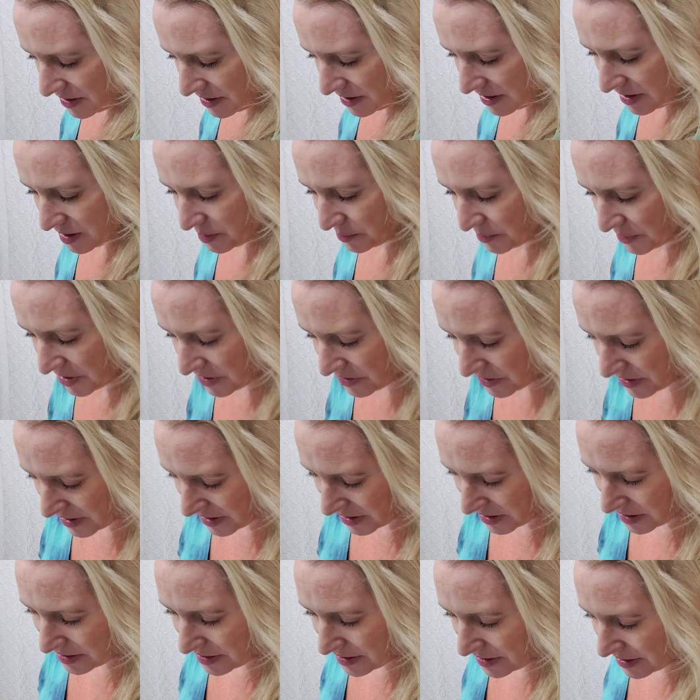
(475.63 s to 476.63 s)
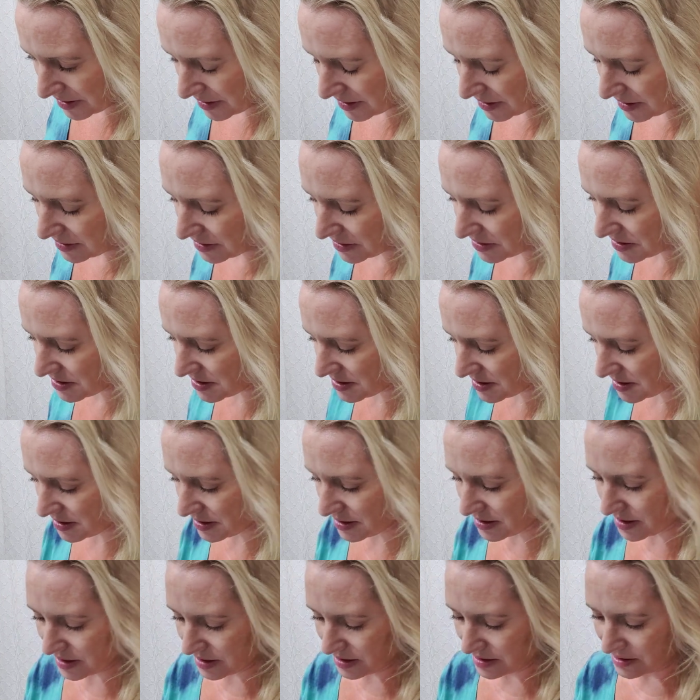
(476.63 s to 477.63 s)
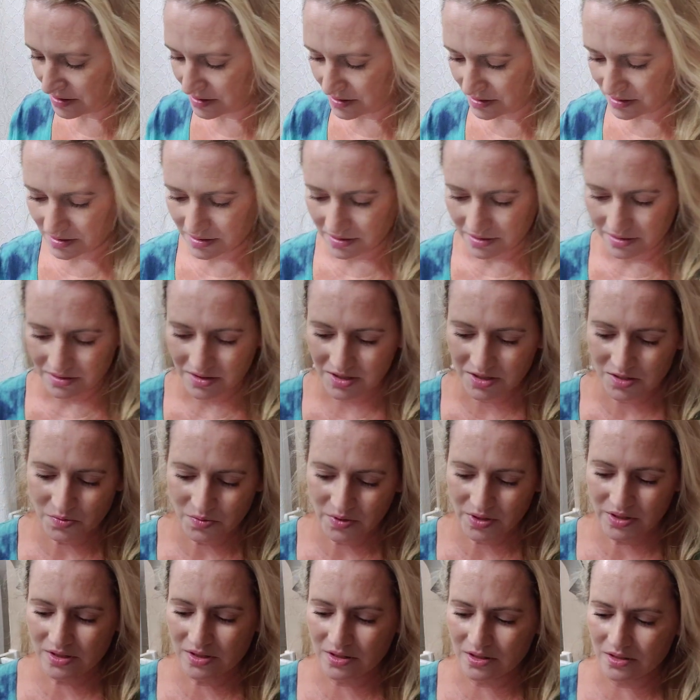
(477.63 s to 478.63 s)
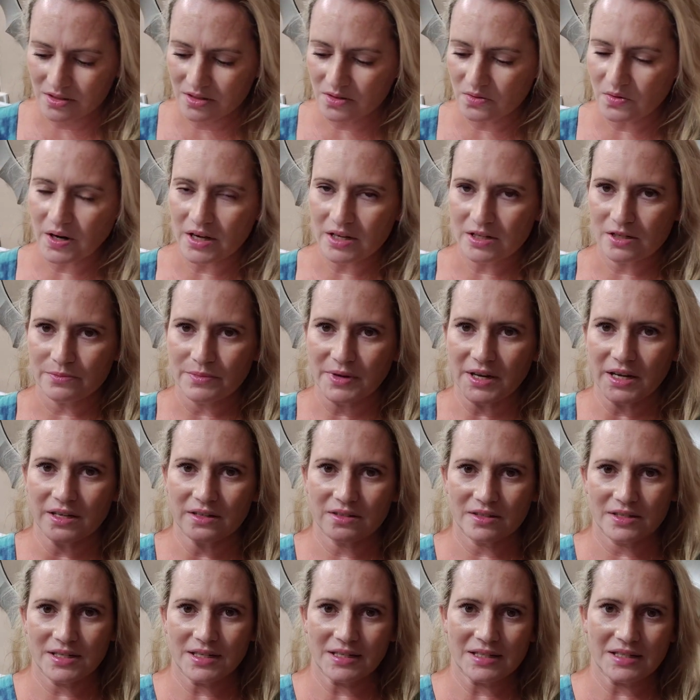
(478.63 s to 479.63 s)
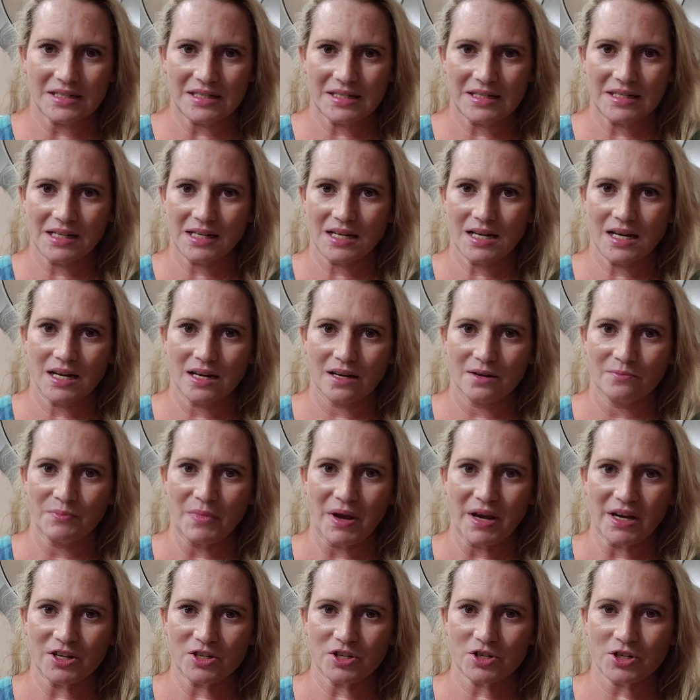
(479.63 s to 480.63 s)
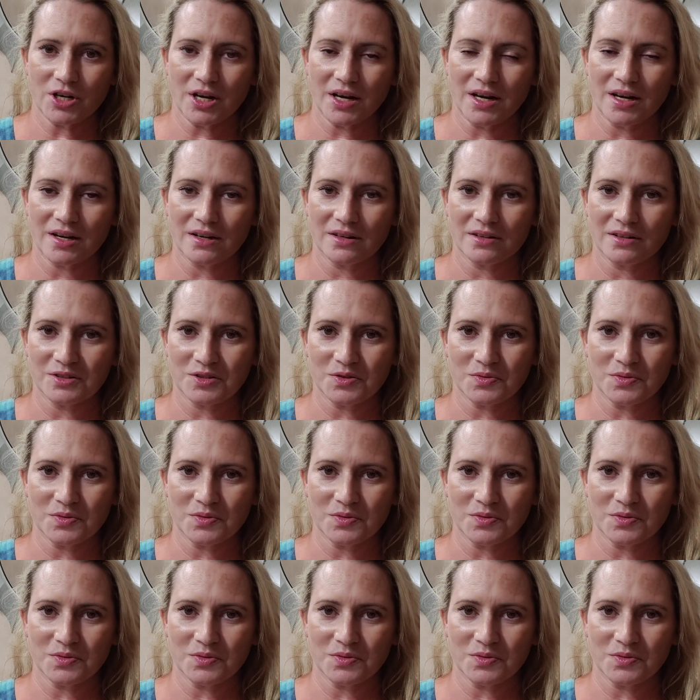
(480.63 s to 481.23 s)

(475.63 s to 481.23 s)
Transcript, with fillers: And then let's see, this one's a US made, Zitsticka Mega Shade.